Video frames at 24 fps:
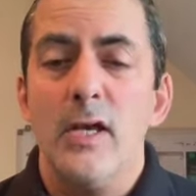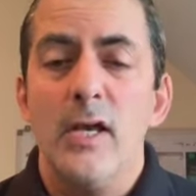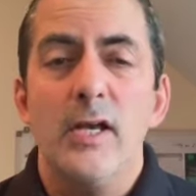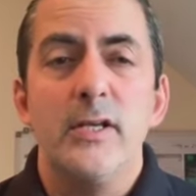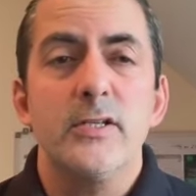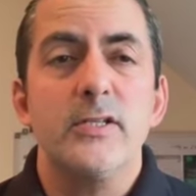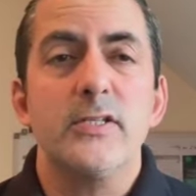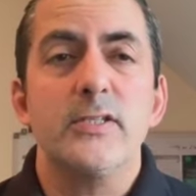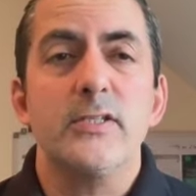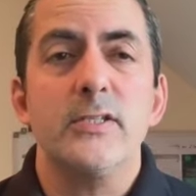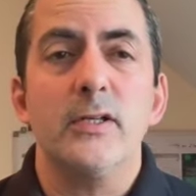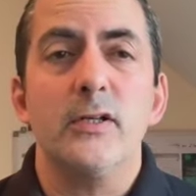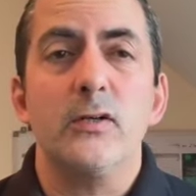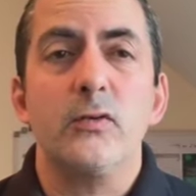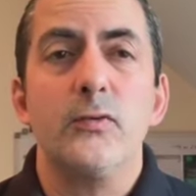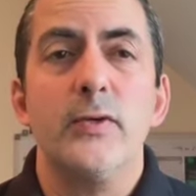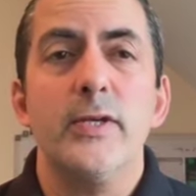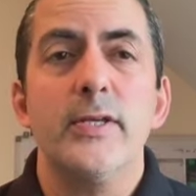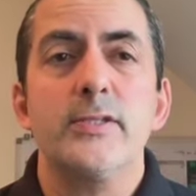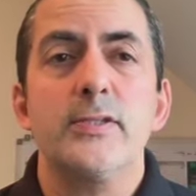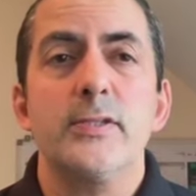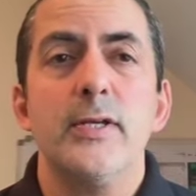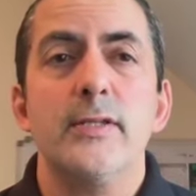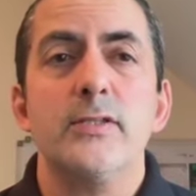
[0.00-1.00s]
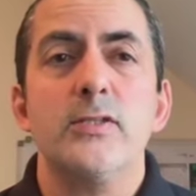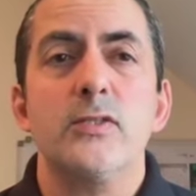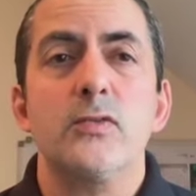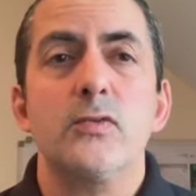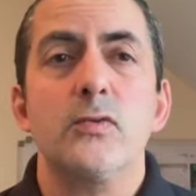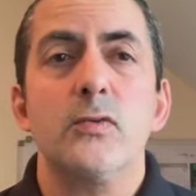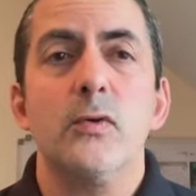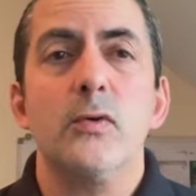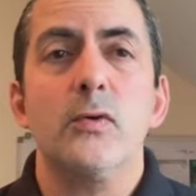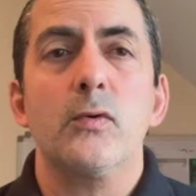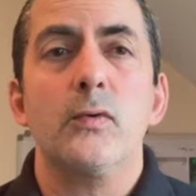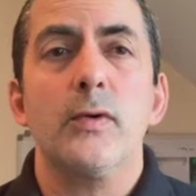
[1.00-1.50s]
Just increase that
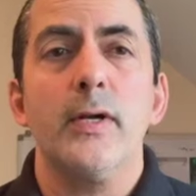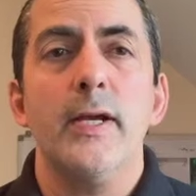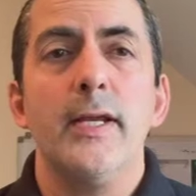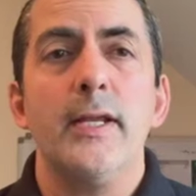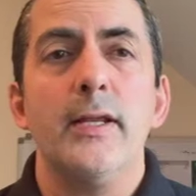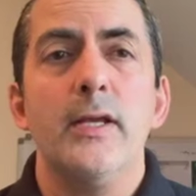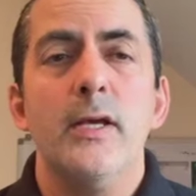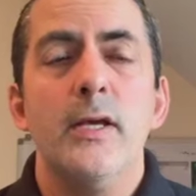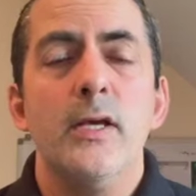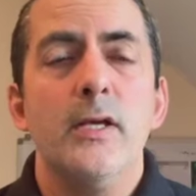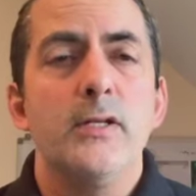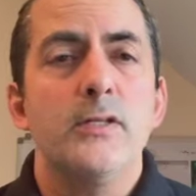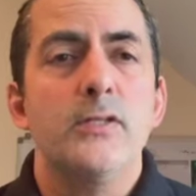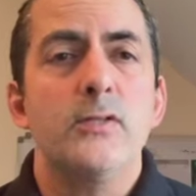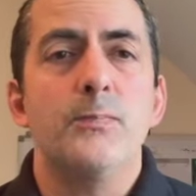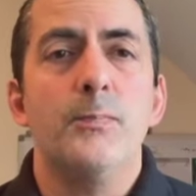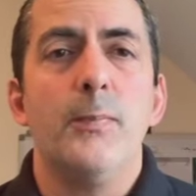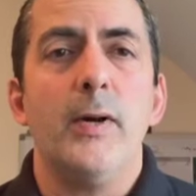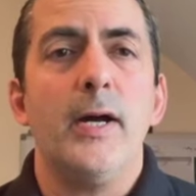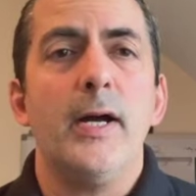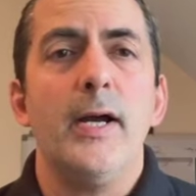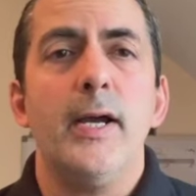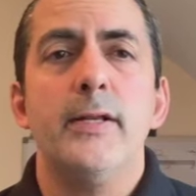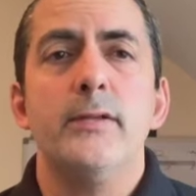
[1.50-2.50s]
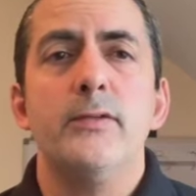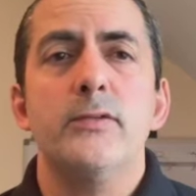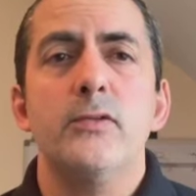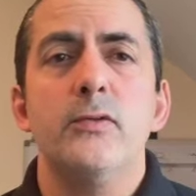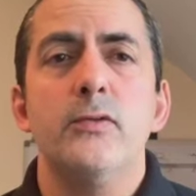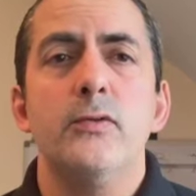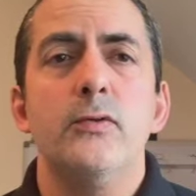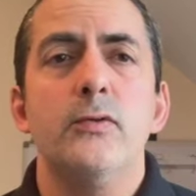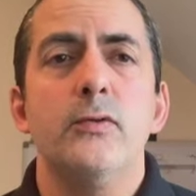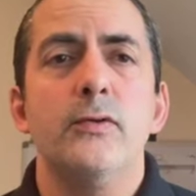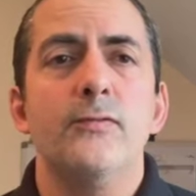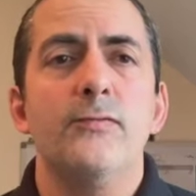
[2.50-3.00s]
stroke rate by
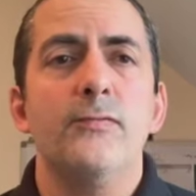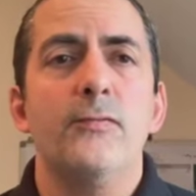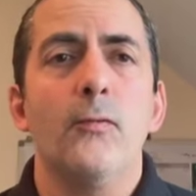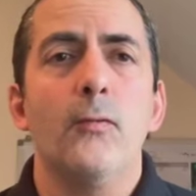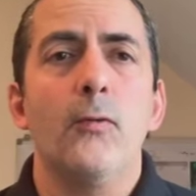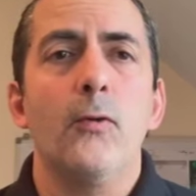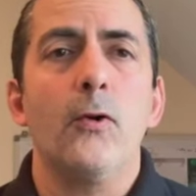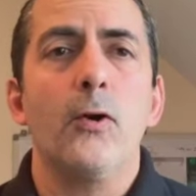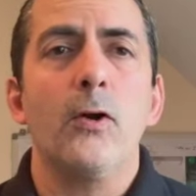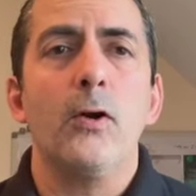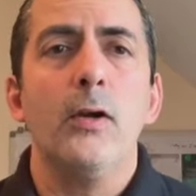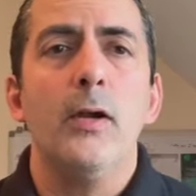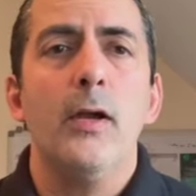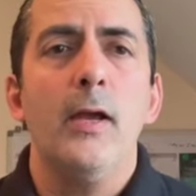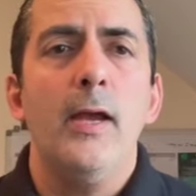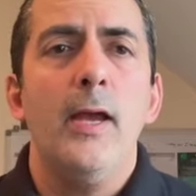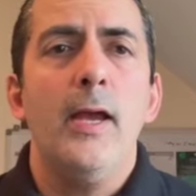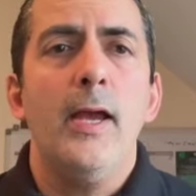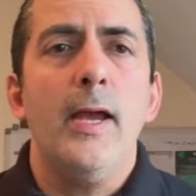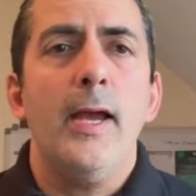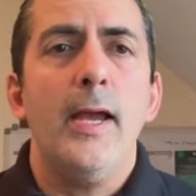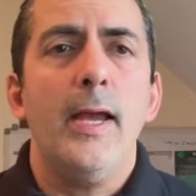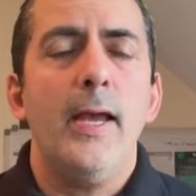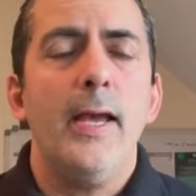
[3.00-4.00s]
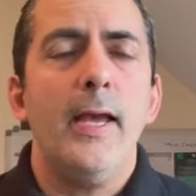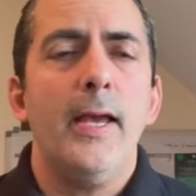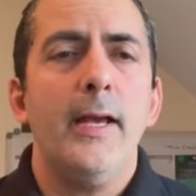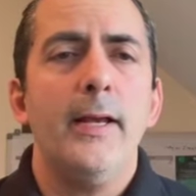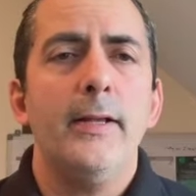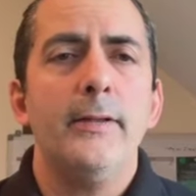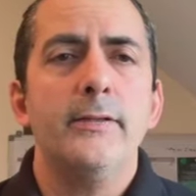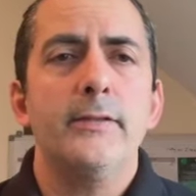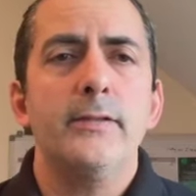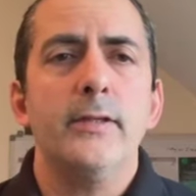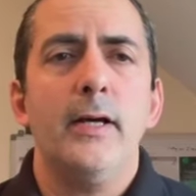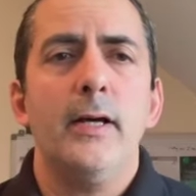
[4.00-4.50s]
2 to 4,
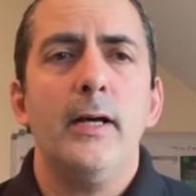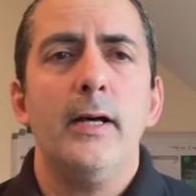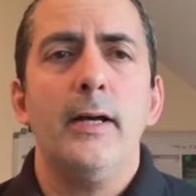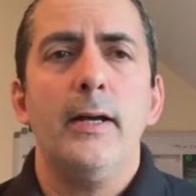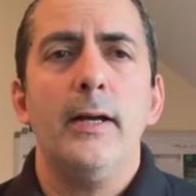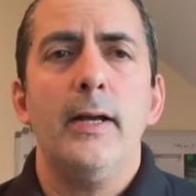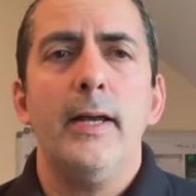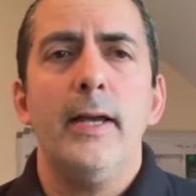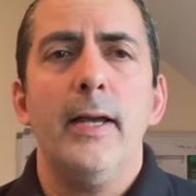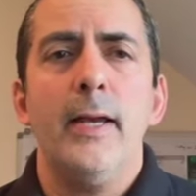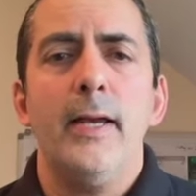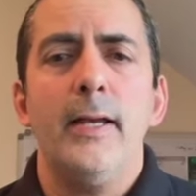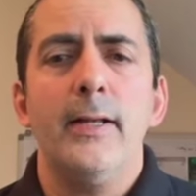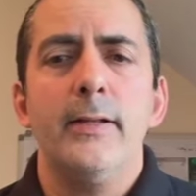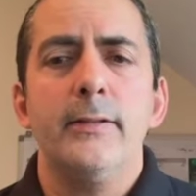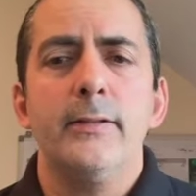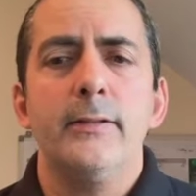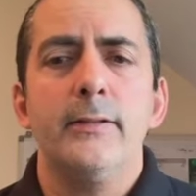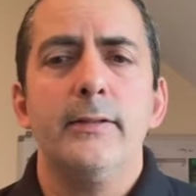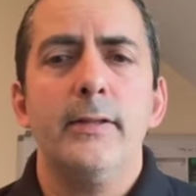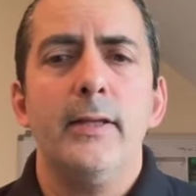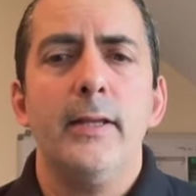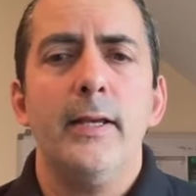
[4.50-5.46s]
and then